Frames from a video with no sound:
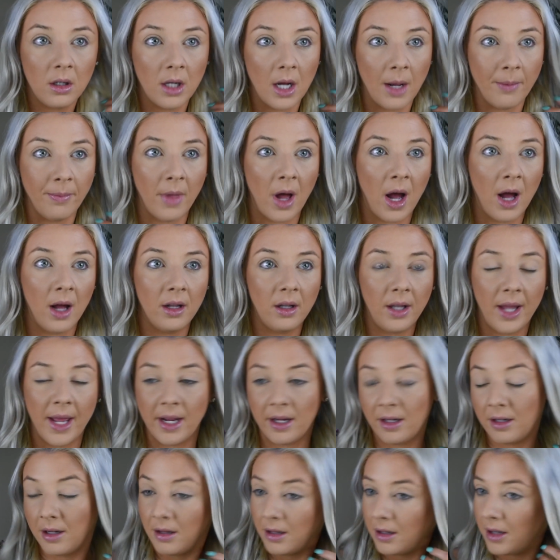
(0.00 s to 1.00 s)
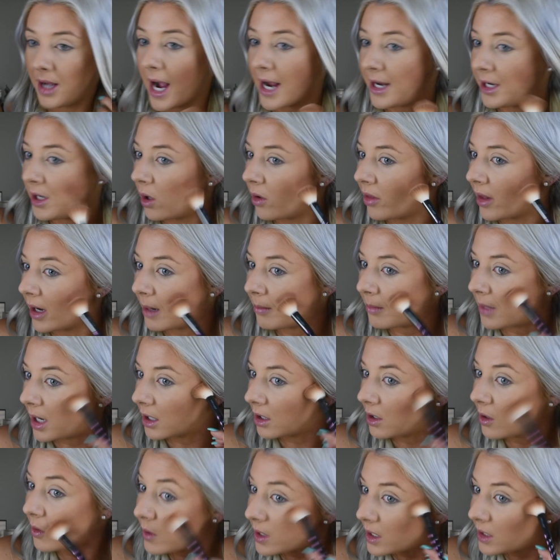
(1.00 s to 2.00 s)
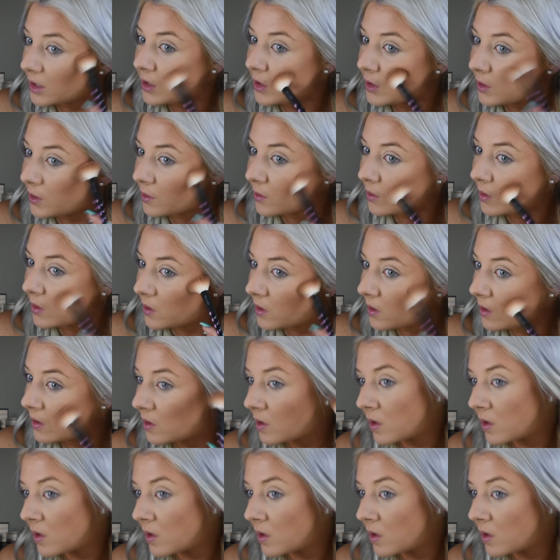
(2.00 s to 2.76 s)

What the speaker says: I'm not like, I know that I'm not going to.